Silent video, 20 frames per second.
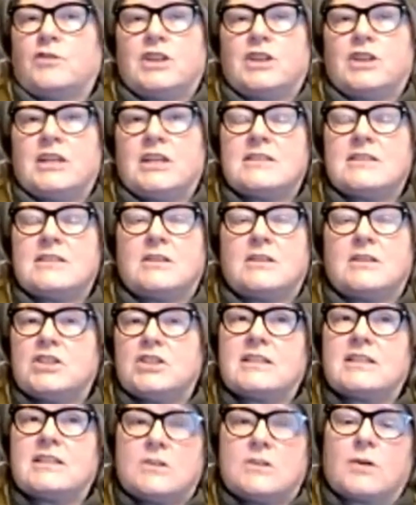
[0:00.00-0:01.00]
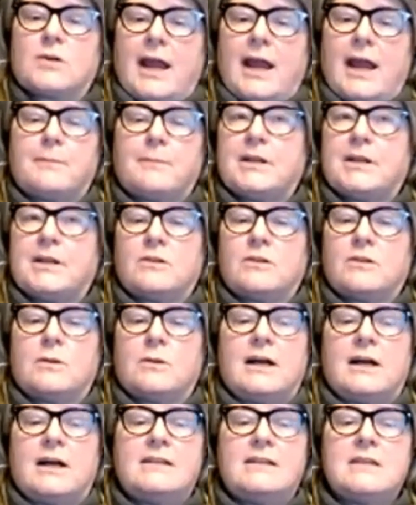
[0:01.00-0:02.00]
for things that just don't happen
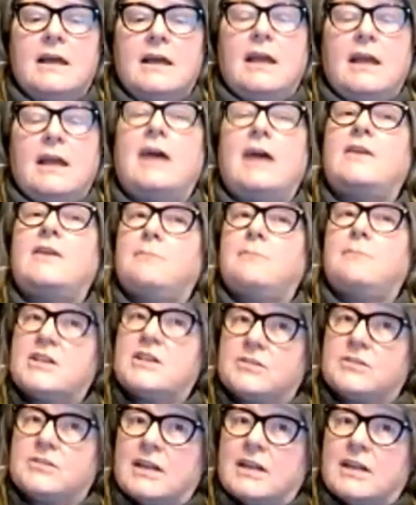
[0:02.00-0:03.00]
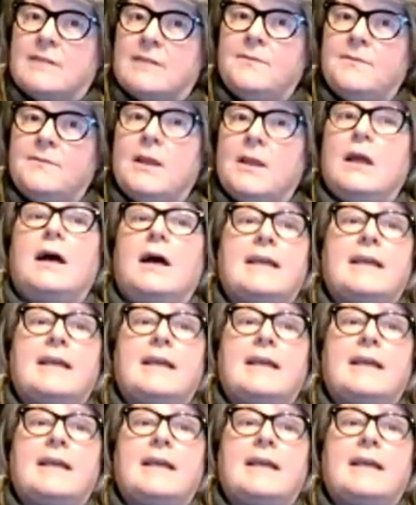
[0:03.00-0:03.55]
otherwise. And then measuring,